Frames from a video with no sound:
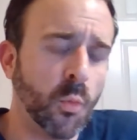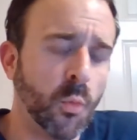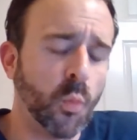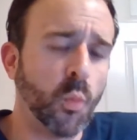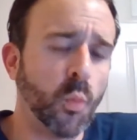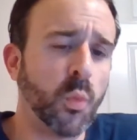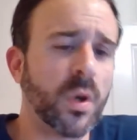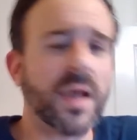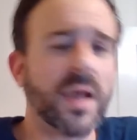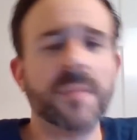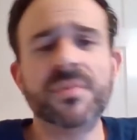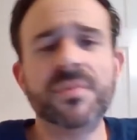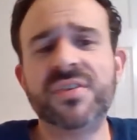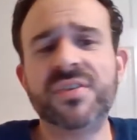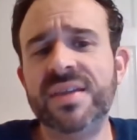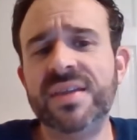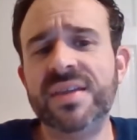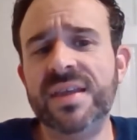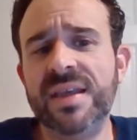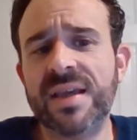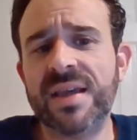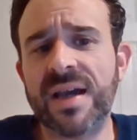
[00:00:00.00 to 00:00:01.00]
What I'm
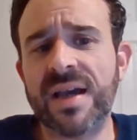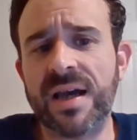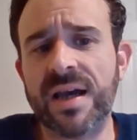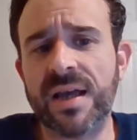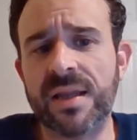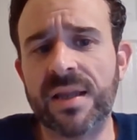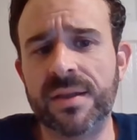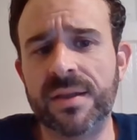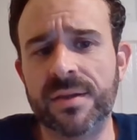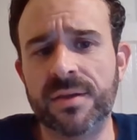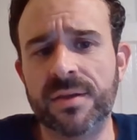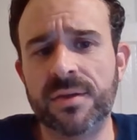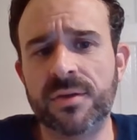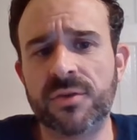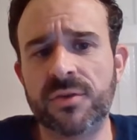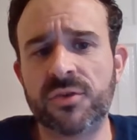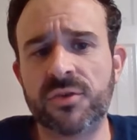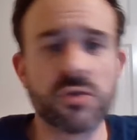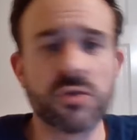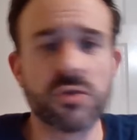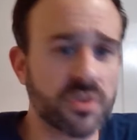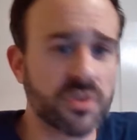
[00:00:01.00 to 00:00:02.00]
seeing on
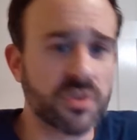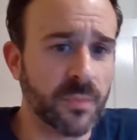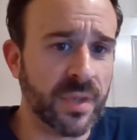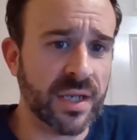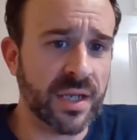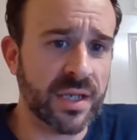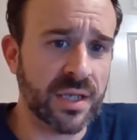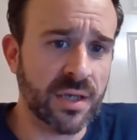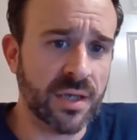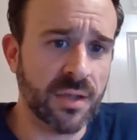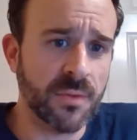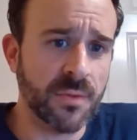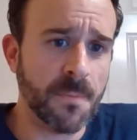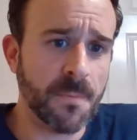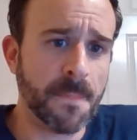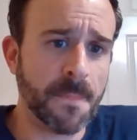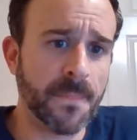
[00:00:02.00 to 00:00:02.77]
social media